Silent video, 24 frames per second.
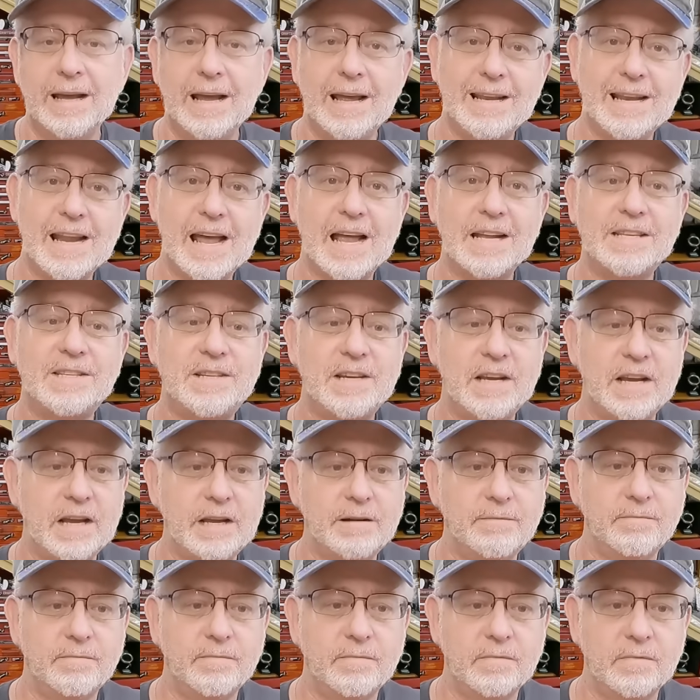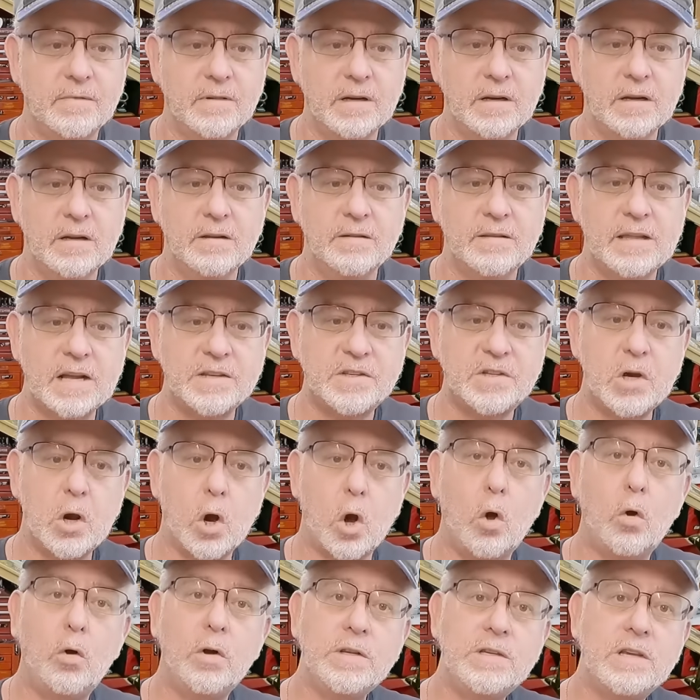And that's it. That's the
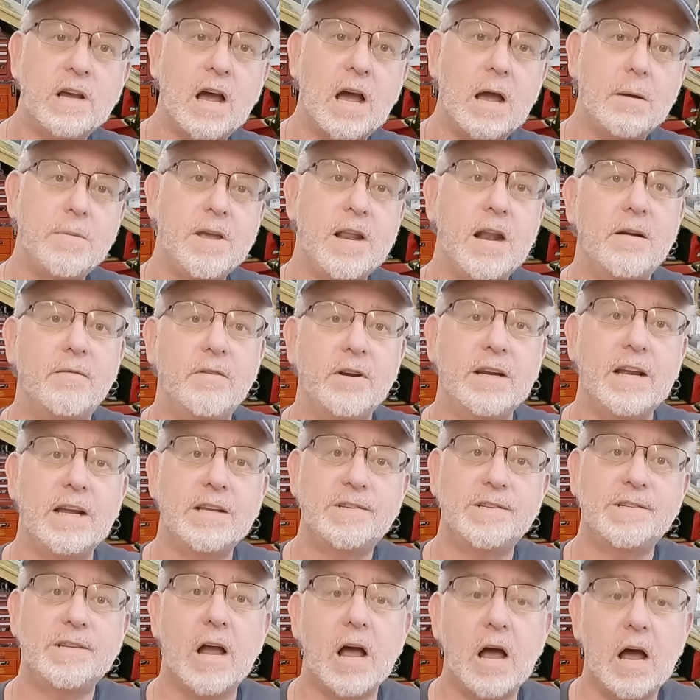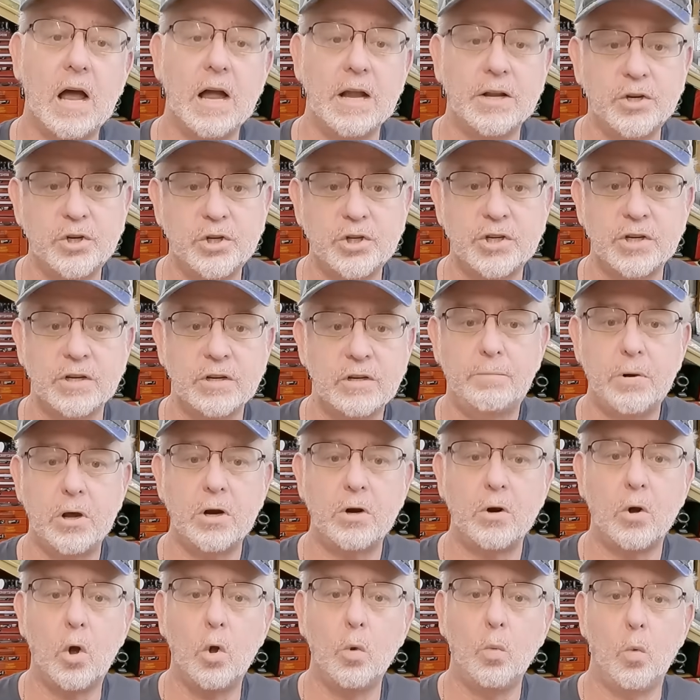only time it ever gets touched. But
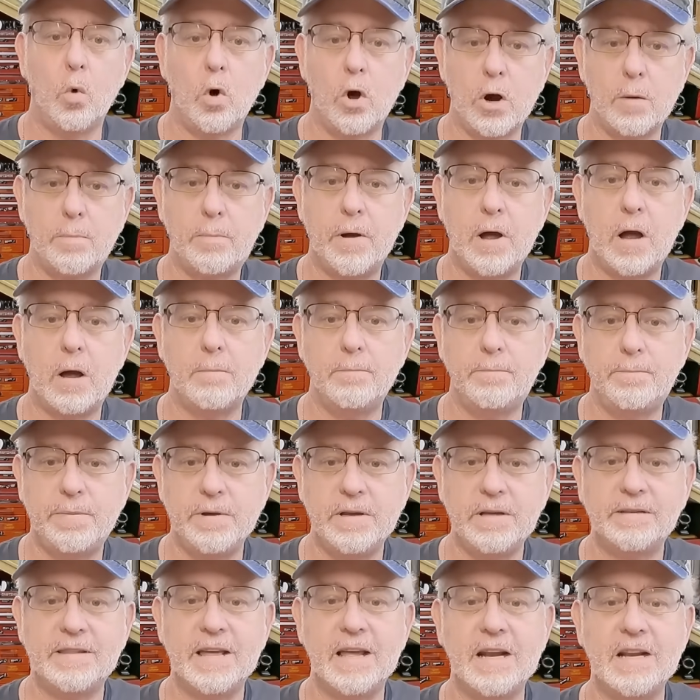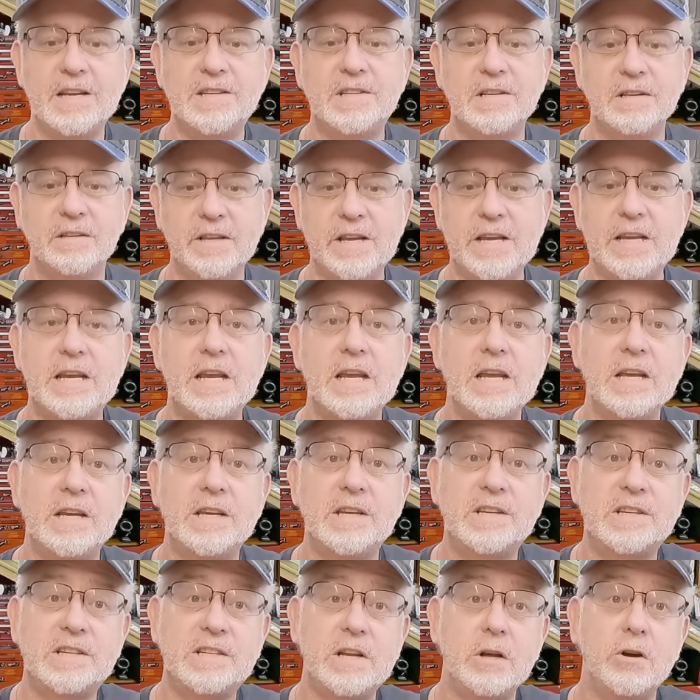an old water pump that isn't leaking
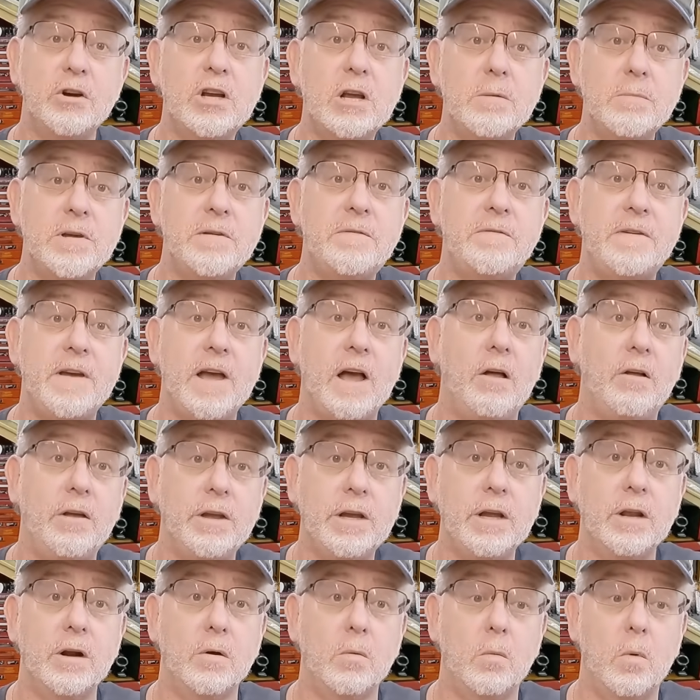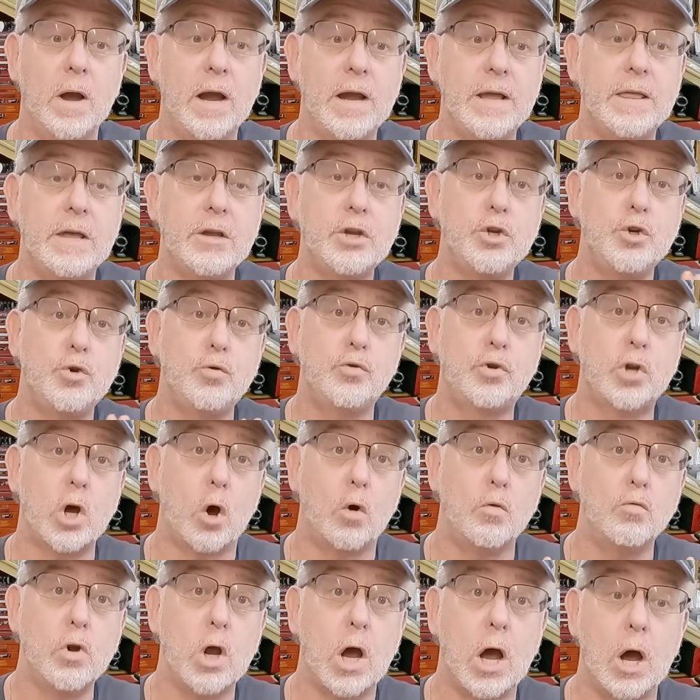still can be failing in a way that you
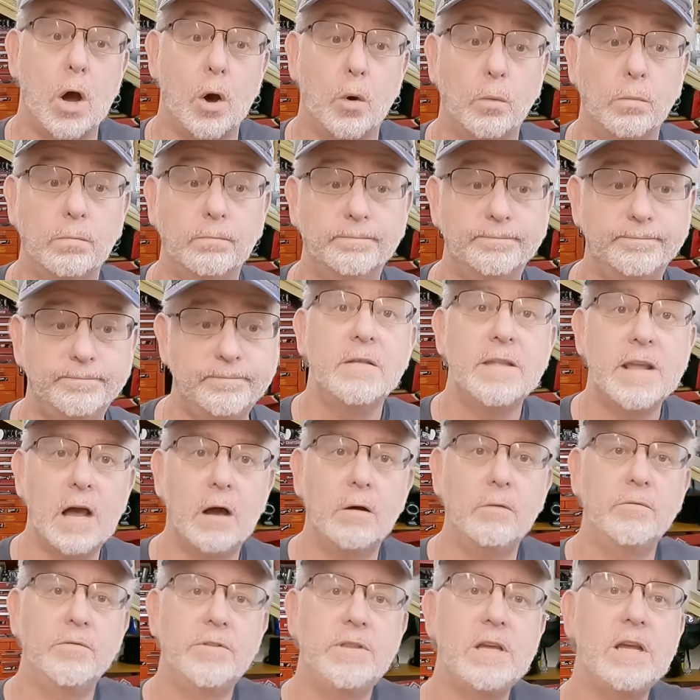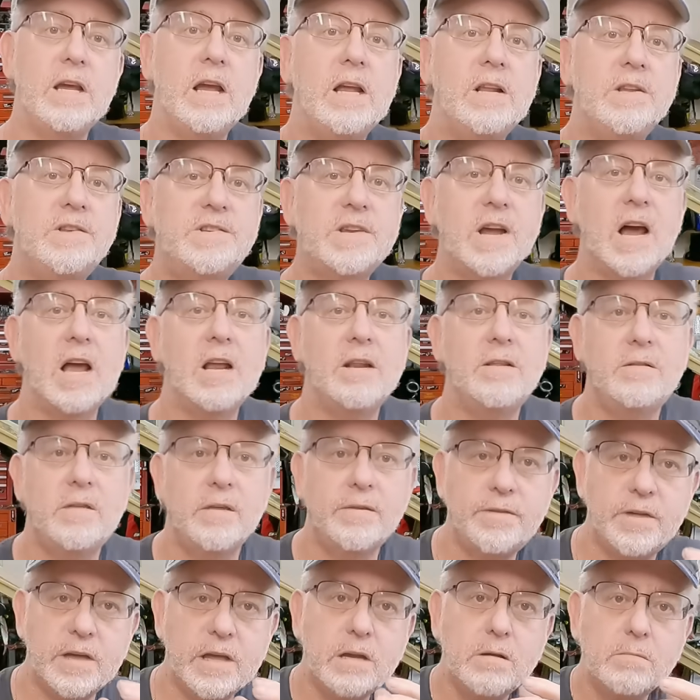don't know. Now, the inside, the
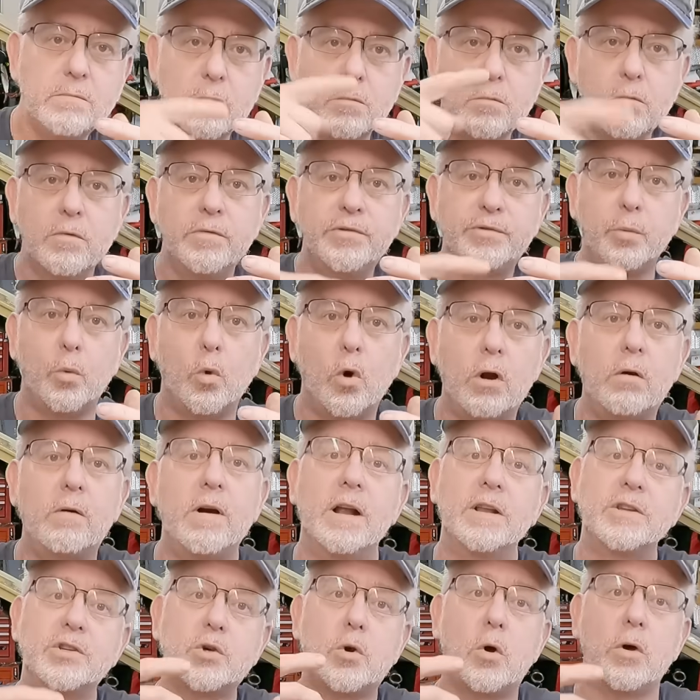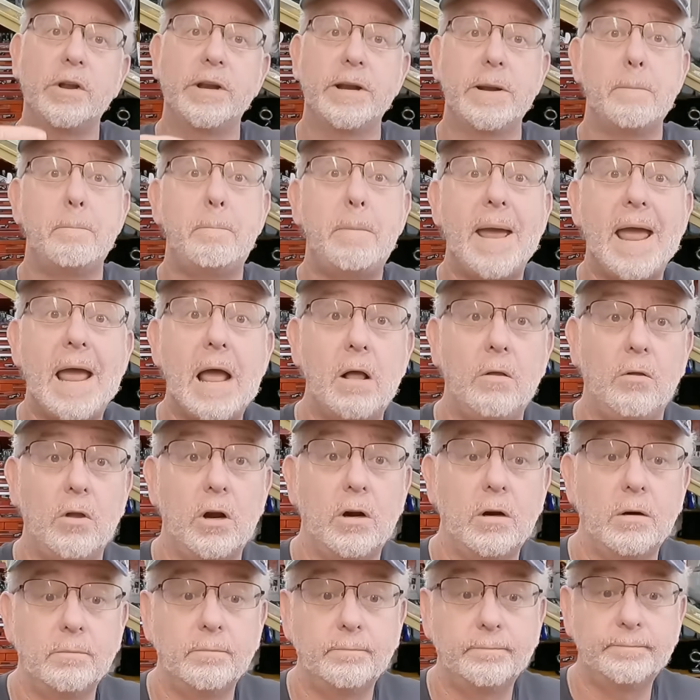thing moves water around, it's called an
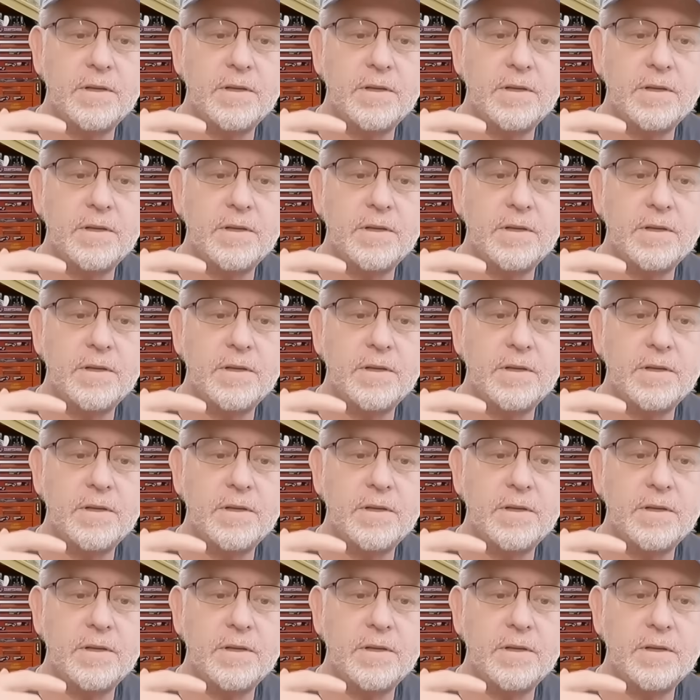impeller.